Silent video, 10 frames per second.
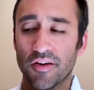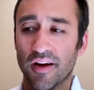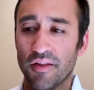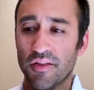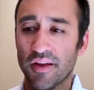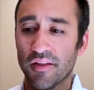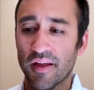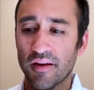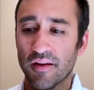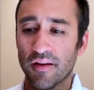I think
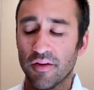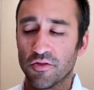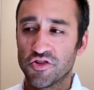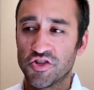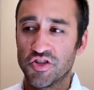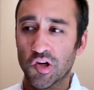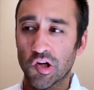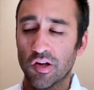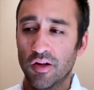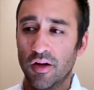that there's
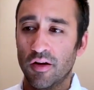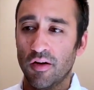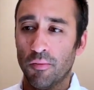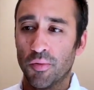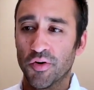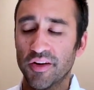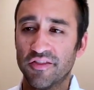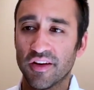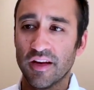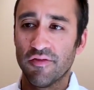still a pretty
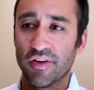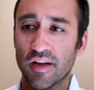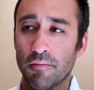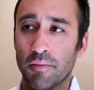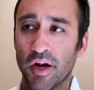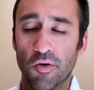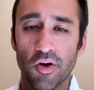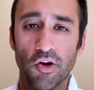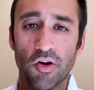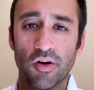significant
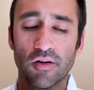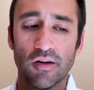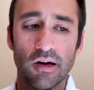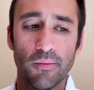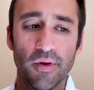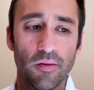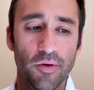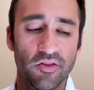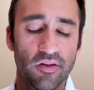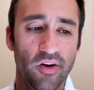barrier in the built
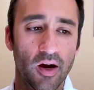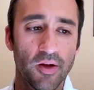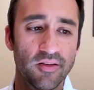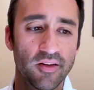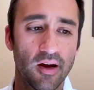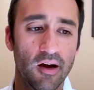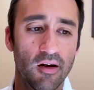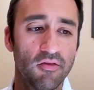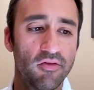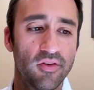environment of